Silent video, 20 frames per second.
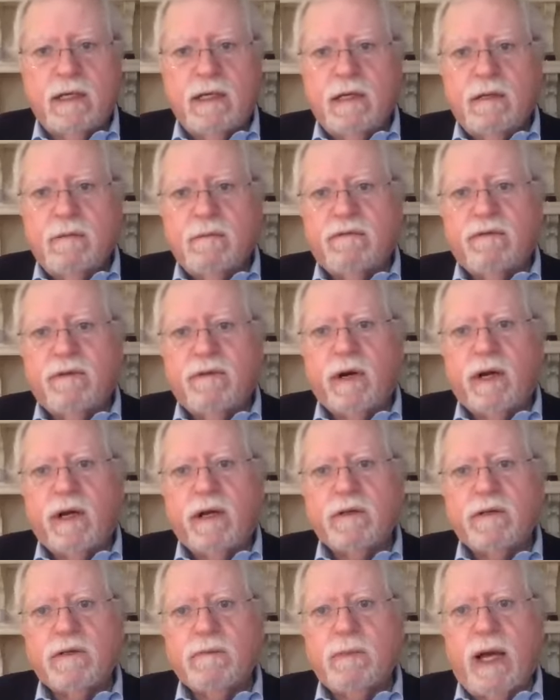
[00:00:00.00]
before it
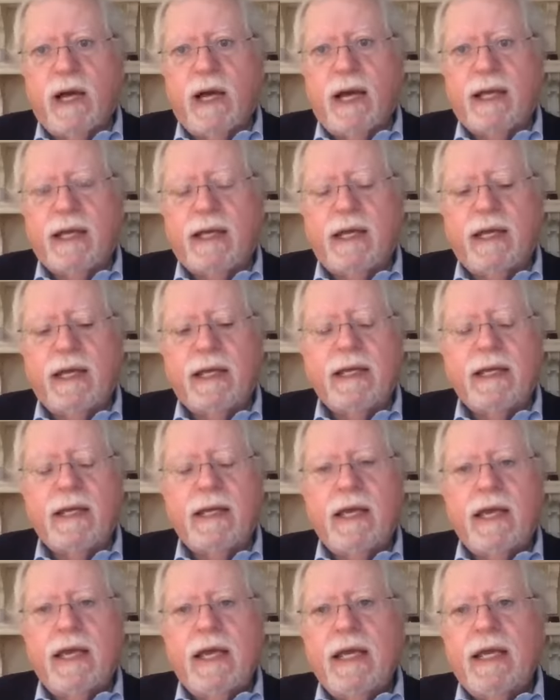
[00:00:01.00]
goes by. And
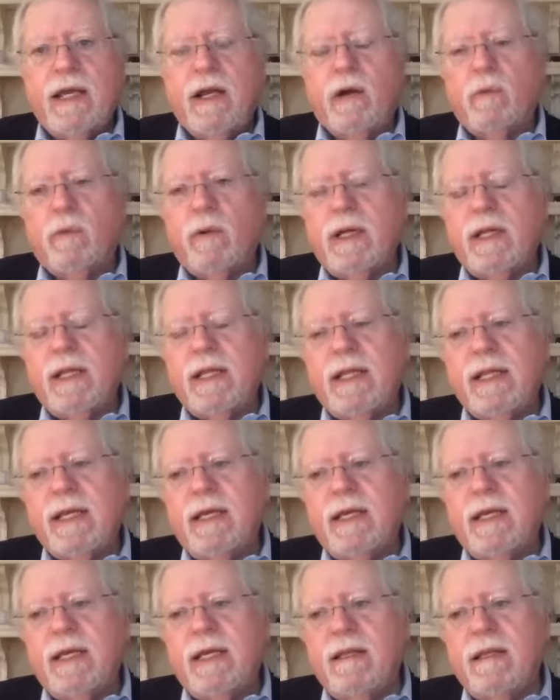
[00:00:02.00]
you know,
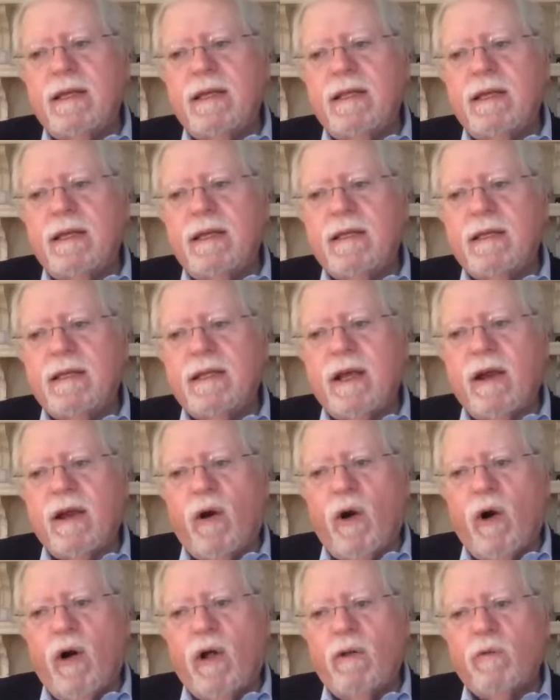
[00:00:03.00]
they, they're
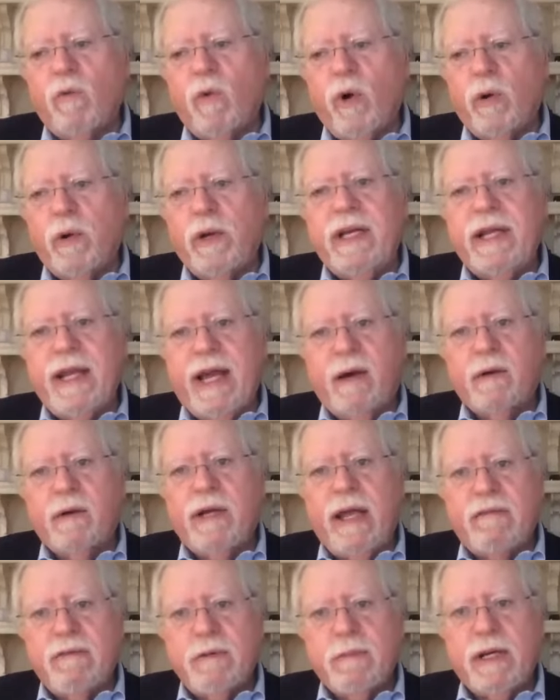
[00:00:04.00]
all worried now, and
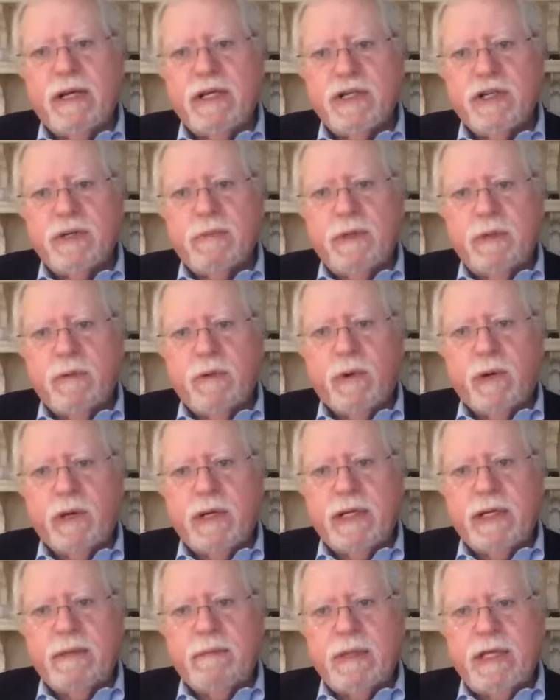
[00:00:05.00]
everybody should be worried
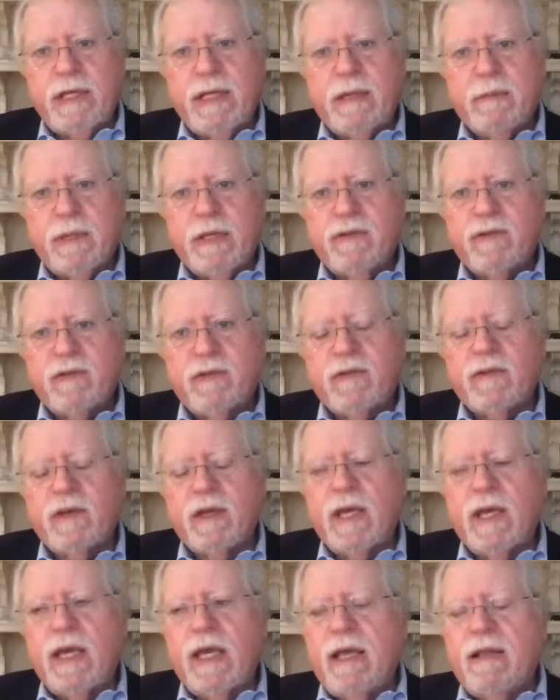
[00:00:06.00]
in the media business.
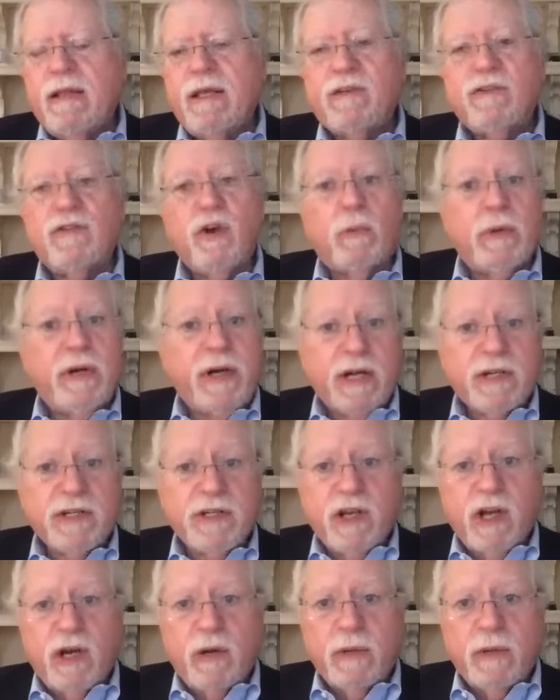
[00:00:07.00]
There's no
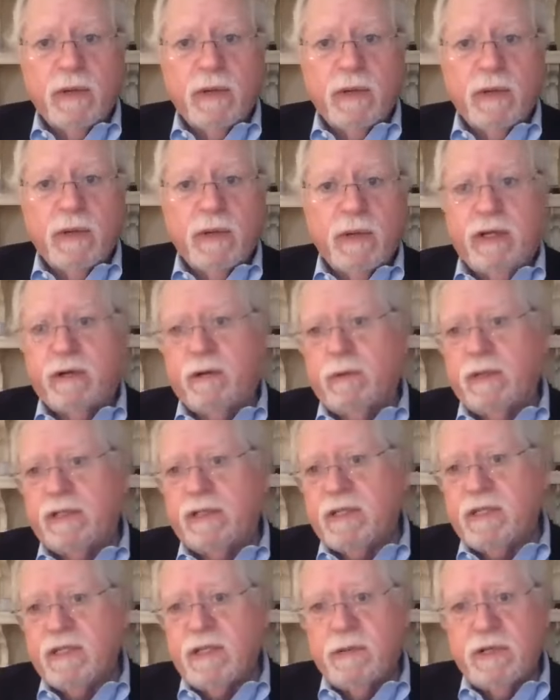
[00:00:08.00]
production going on. We don't know what
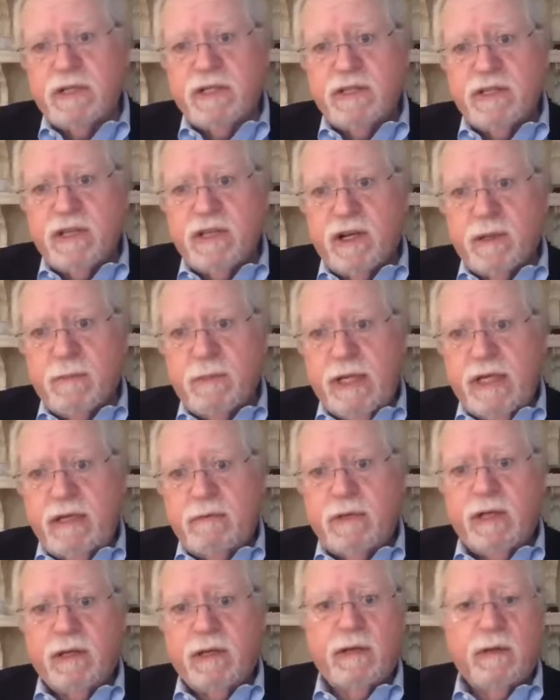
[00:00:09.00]
the series is going to be.
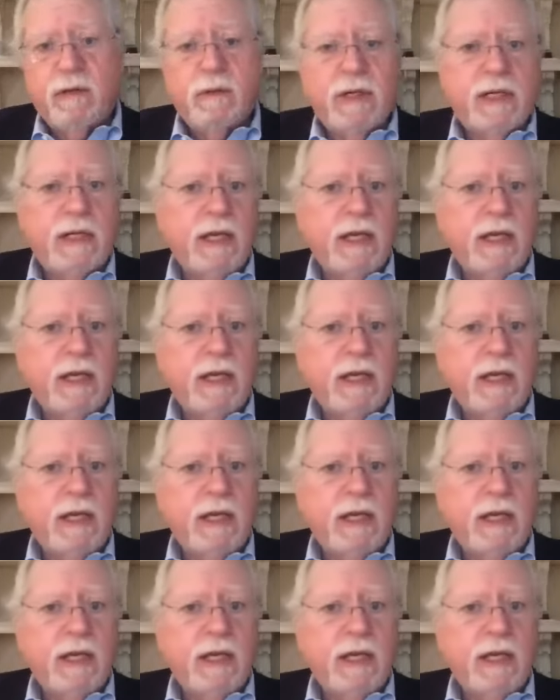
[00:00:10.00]
We don't know what